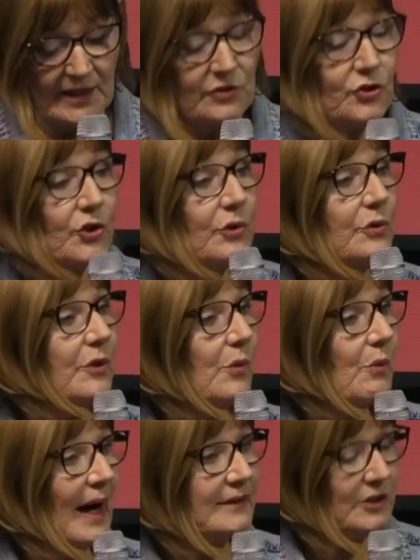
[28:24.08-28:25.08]
Jude
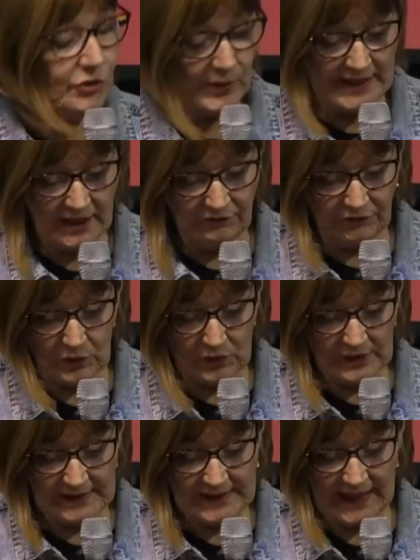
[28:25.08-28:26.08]

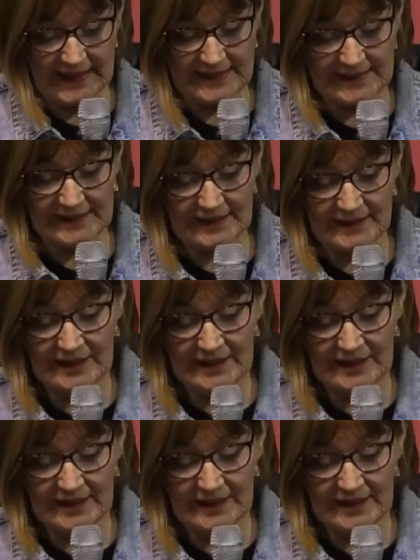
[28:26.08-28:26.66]
124 says,